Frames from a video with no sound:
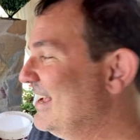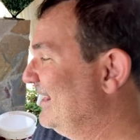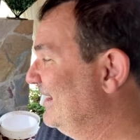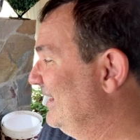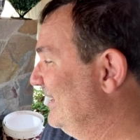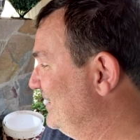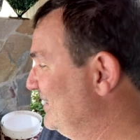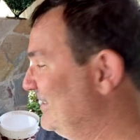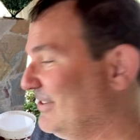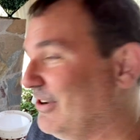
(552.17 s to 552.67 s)

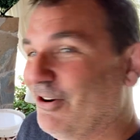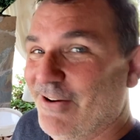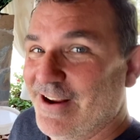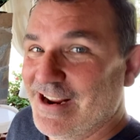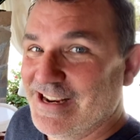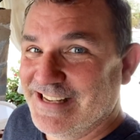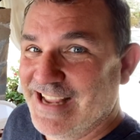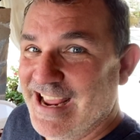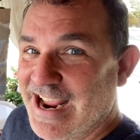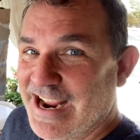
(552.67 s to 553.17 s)
This is a
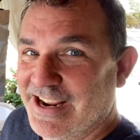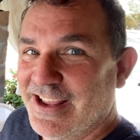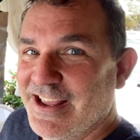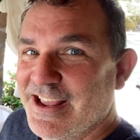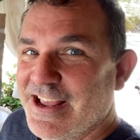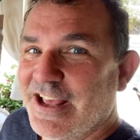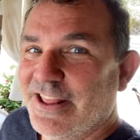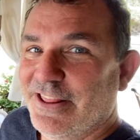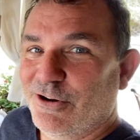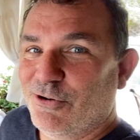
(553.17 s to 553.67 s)
great tank.
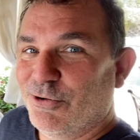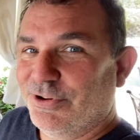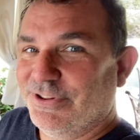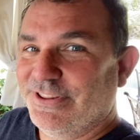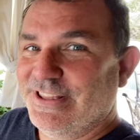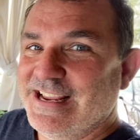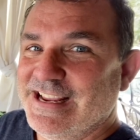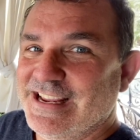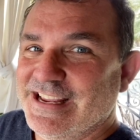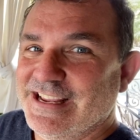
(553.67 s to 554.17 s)
The cool
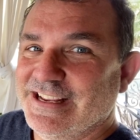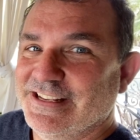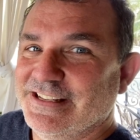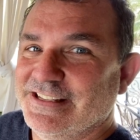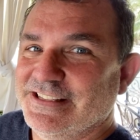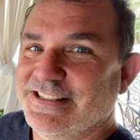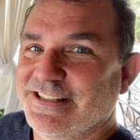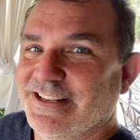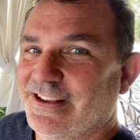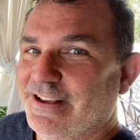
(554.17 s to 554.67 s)
thing
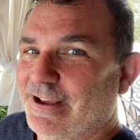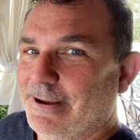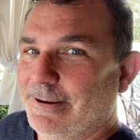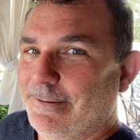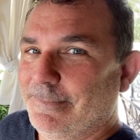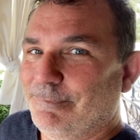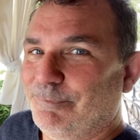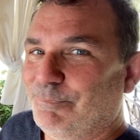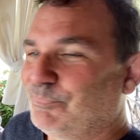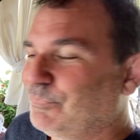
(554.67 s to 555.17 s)
is,
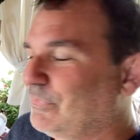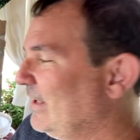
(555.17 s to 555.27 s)
um,